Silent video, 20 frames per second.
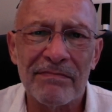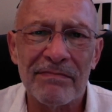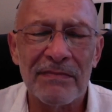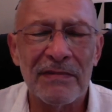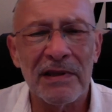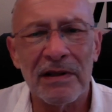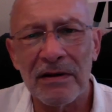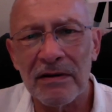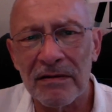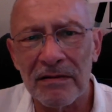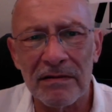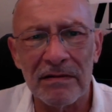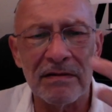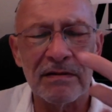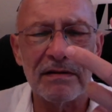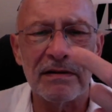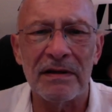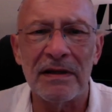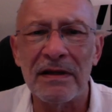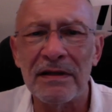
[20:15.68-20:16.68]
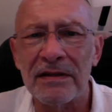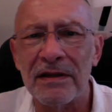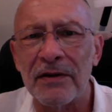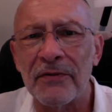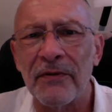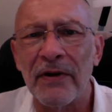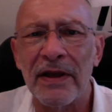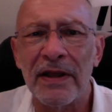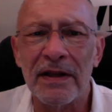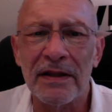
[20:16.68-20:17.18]
you know,
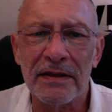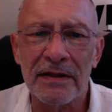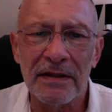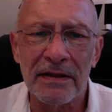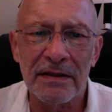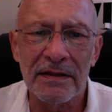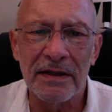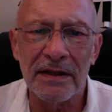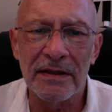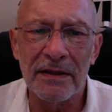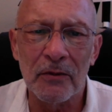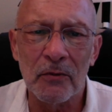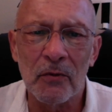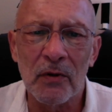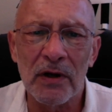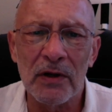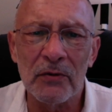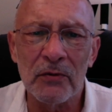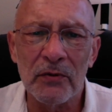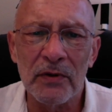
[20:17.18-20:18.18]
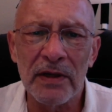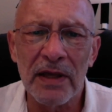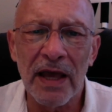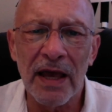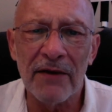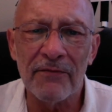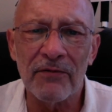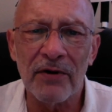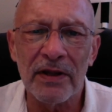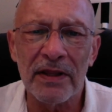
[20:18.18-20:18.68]
integrated than the one we
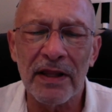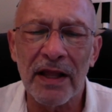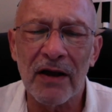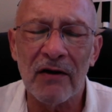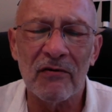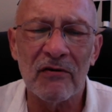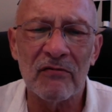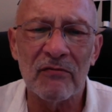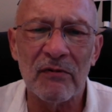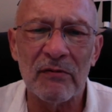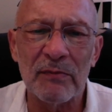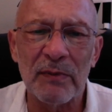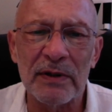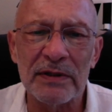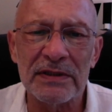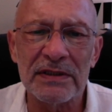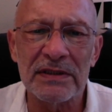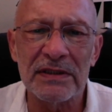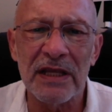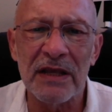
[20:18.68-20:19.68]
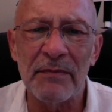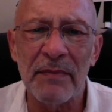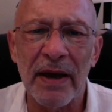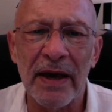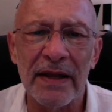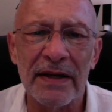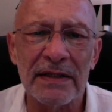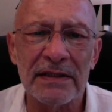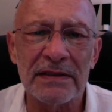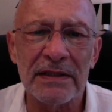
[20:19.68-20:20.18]
have right now of a bunch of
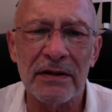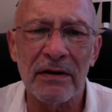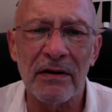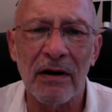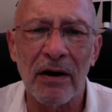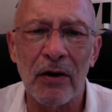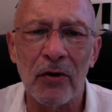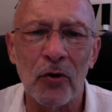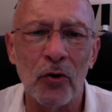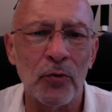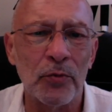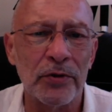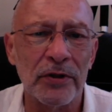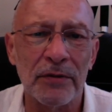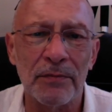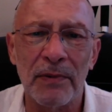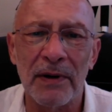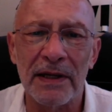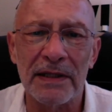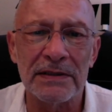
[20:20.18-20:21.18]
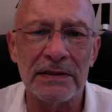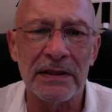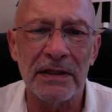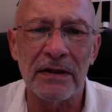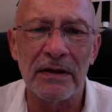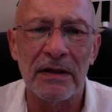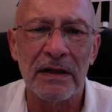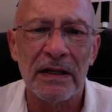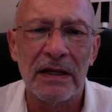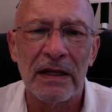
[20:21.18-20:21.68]
schematics, all over the place,
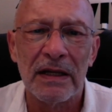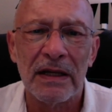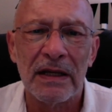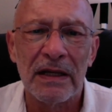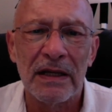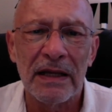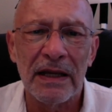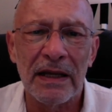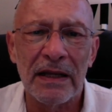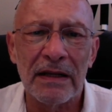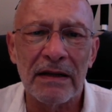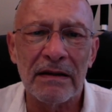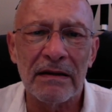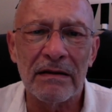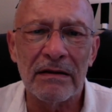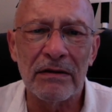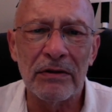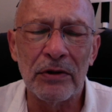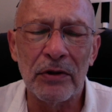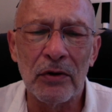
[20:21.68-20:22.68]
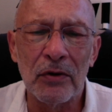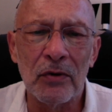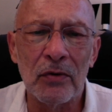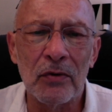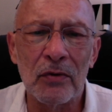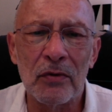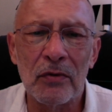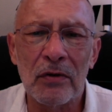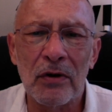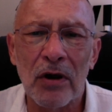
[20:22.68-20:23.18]
and
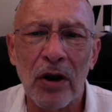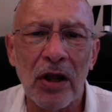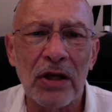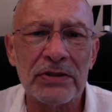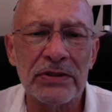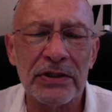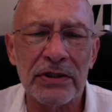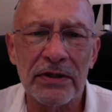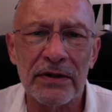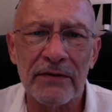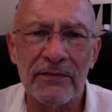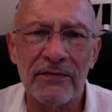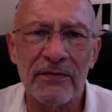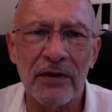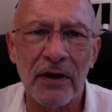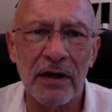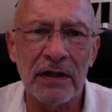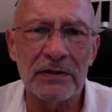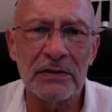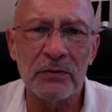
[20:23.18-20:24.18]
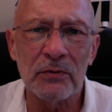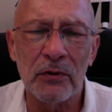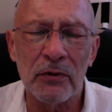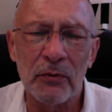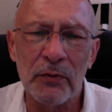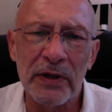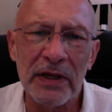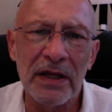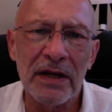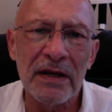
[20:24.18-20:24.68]
no closet of thoughts where
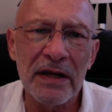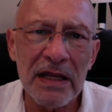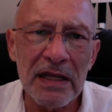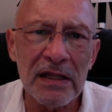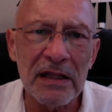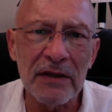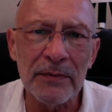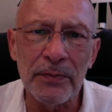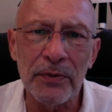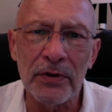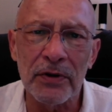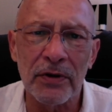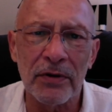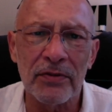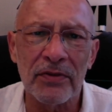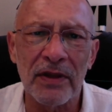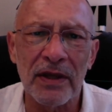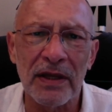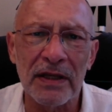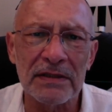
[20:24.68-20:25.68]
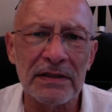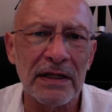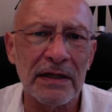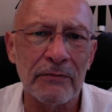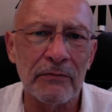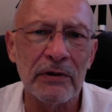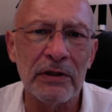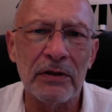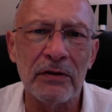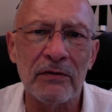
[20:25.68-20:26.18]
we can neatly put our things like
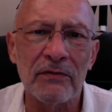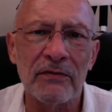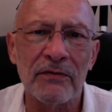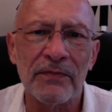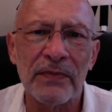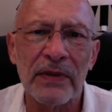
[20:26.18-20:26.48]
we do